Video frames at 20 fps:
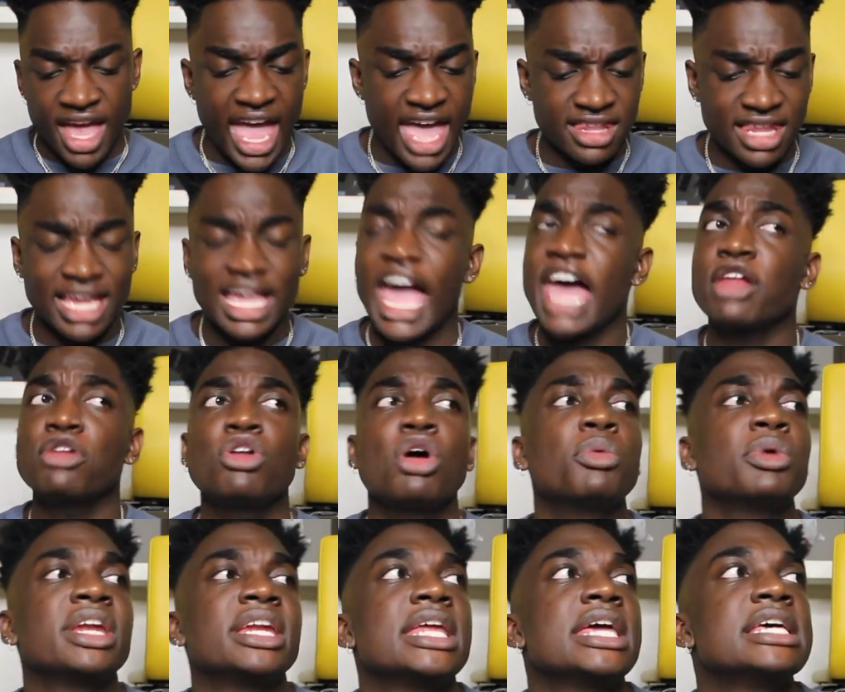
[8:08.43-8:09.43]
And like, I don't know
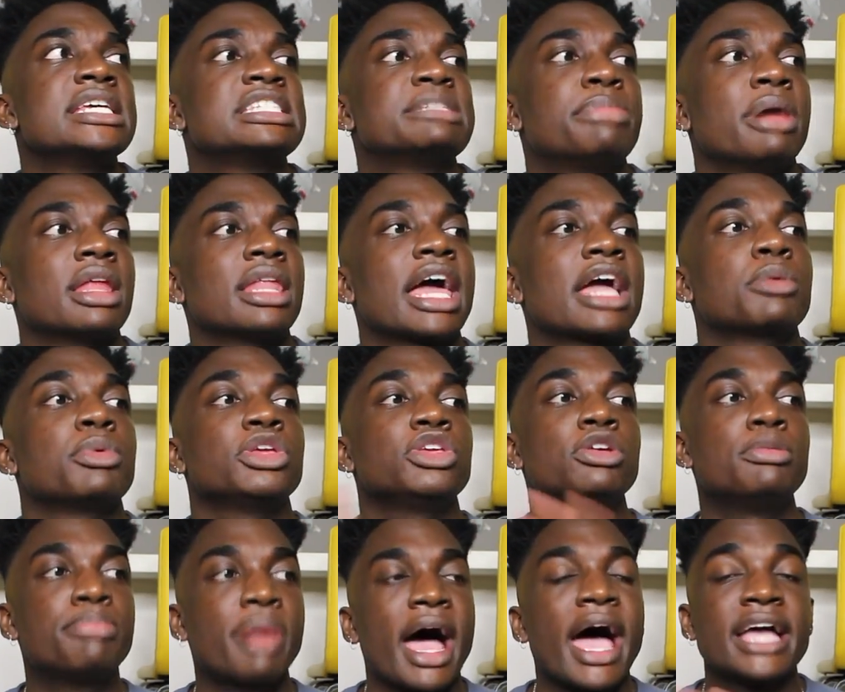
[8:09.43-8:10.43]
what it is, but like when
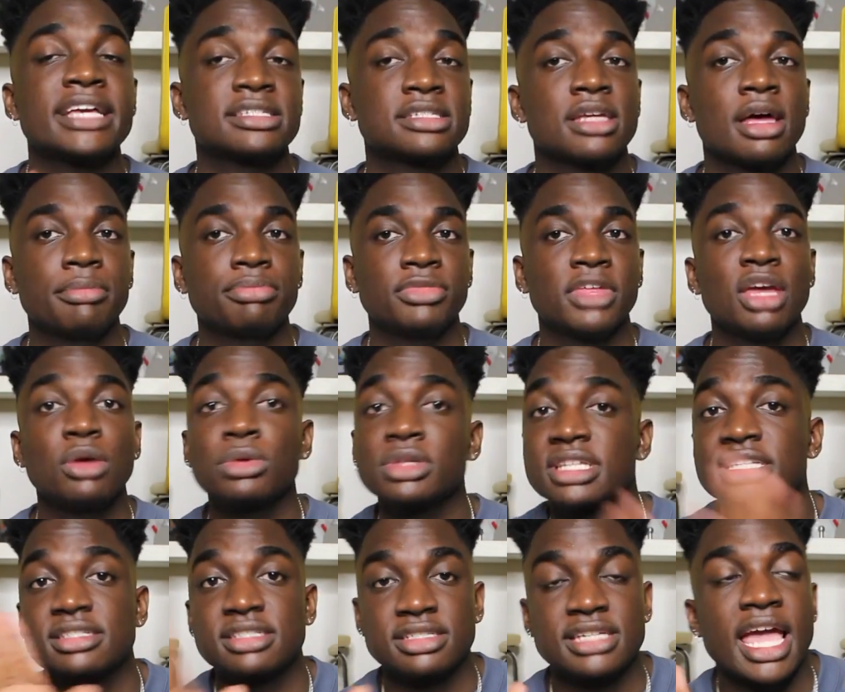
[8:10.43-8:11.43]
you buy something
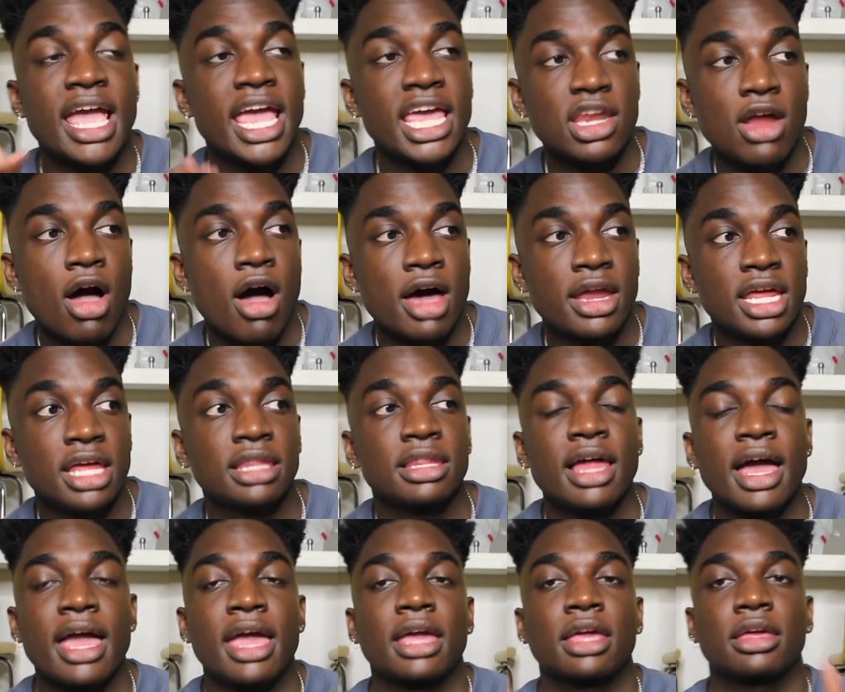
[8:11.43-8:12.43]
with a stain on it,
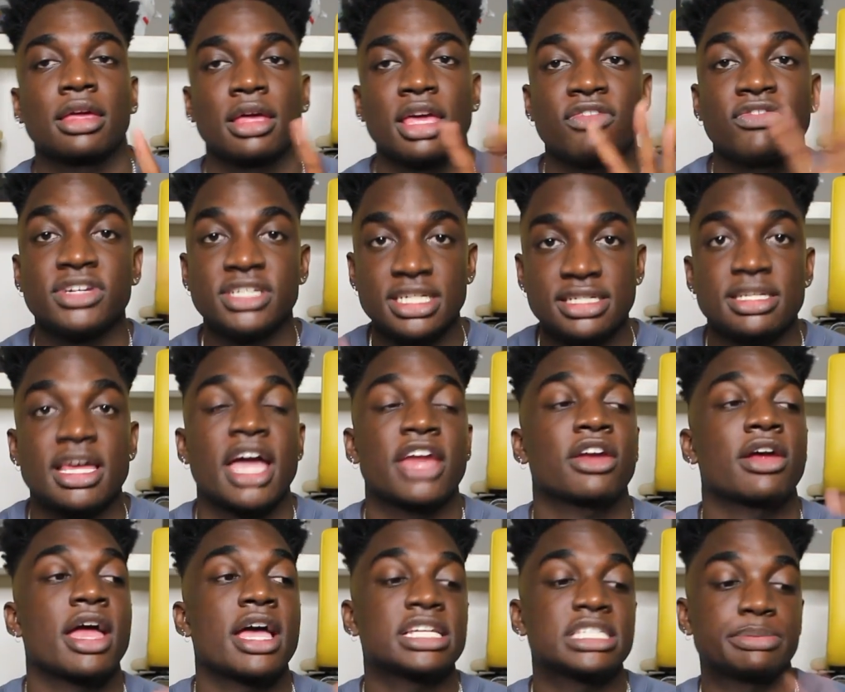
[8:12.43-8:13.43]
like if a
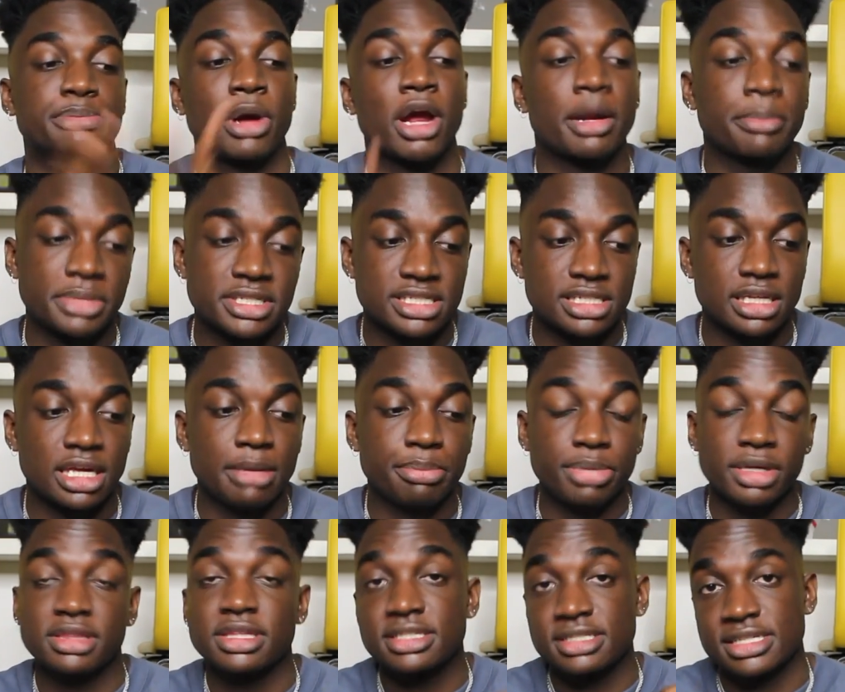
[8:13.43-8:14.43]
designer has purposely
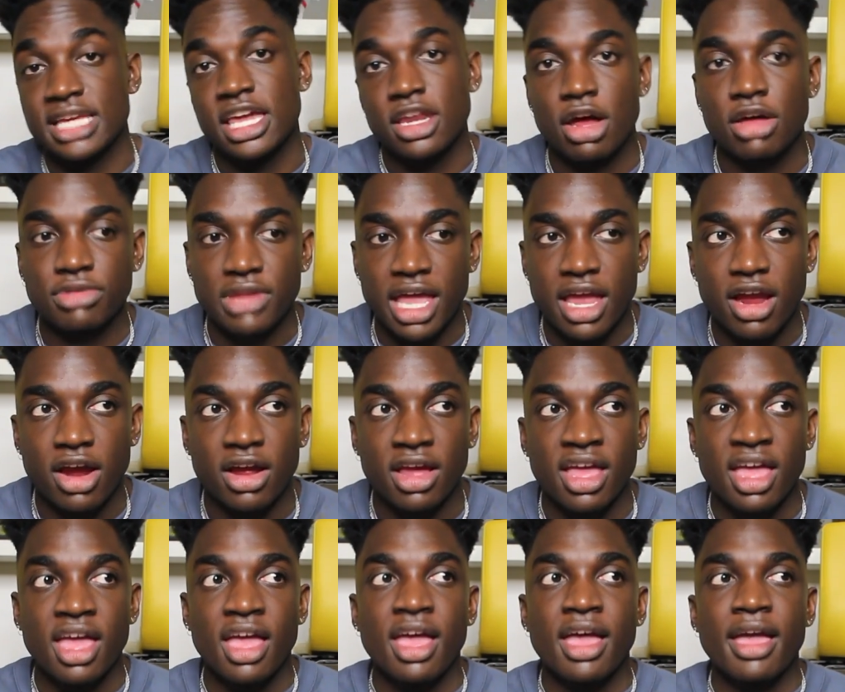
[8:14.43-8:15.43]
put the stain on
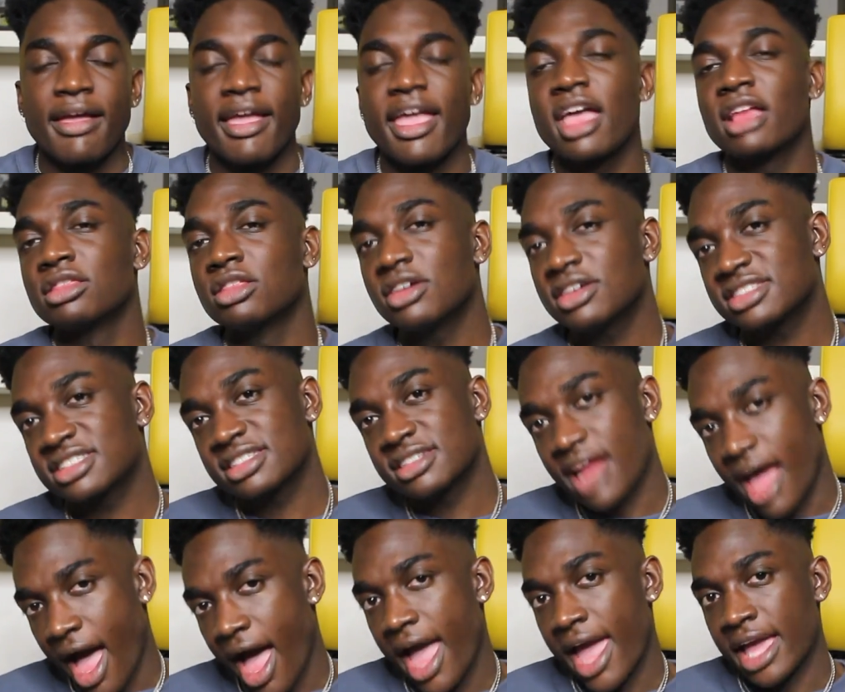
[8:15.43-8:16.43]
there, it looks
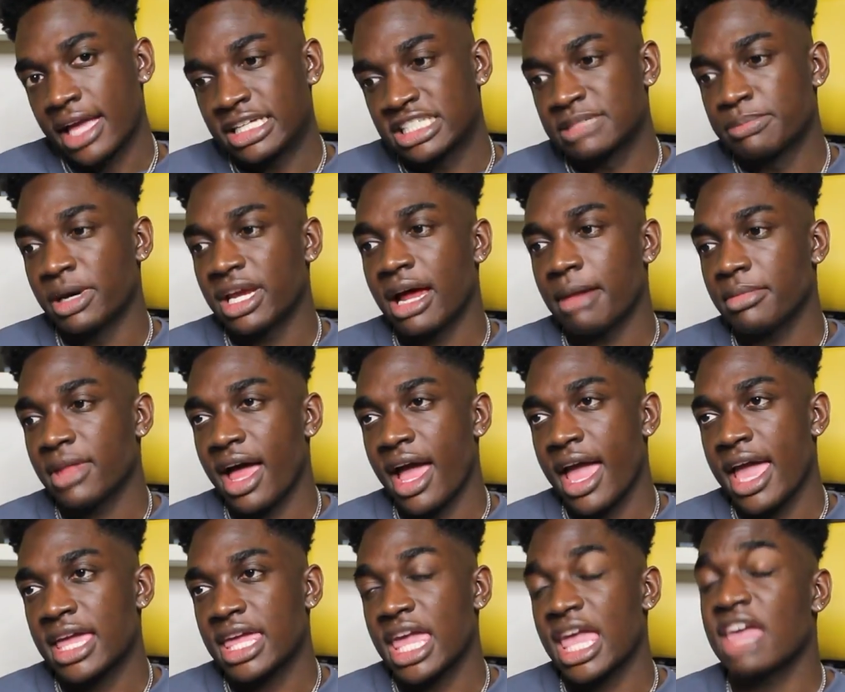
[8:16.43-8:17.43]
nice, but I'm
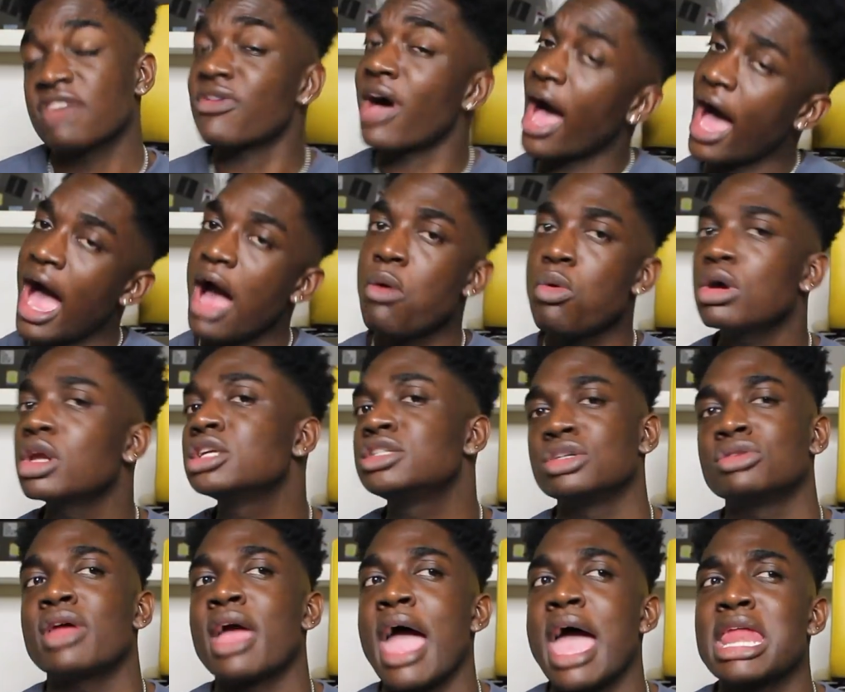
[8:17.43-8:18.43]
like, if I wanna
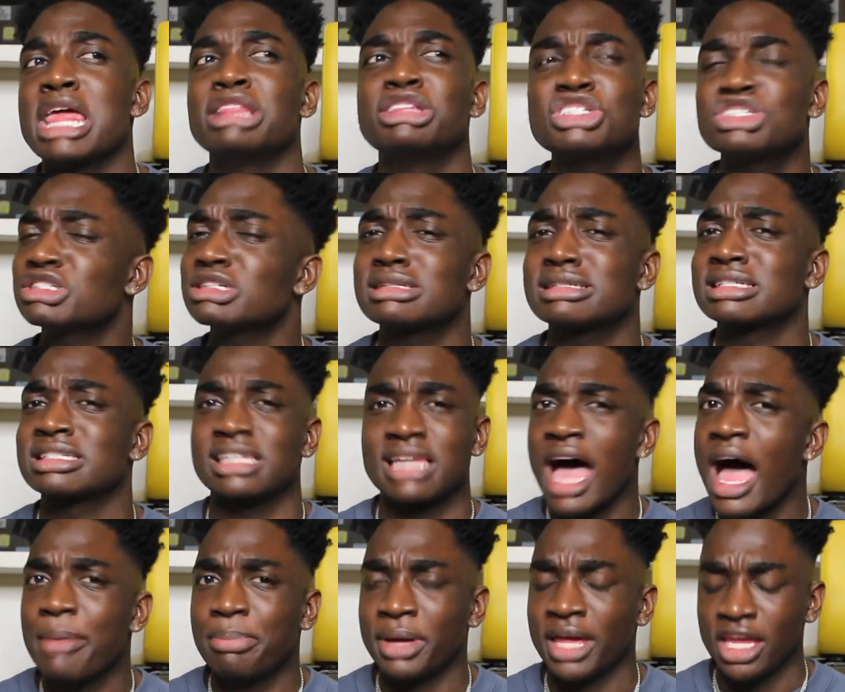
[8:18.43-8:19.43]
do that, it'll just look
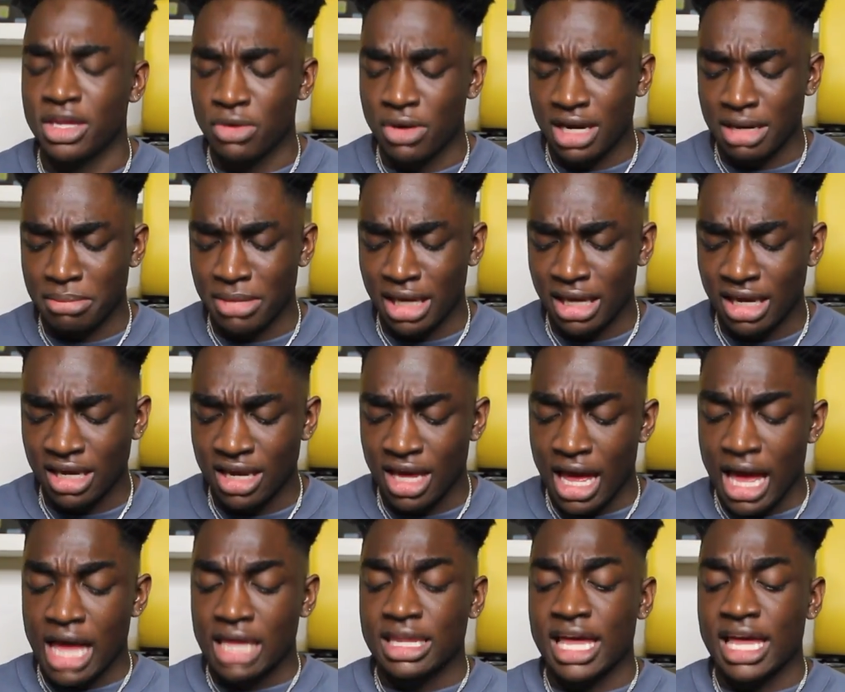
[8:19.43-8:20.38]
sloppy. You know what I mean?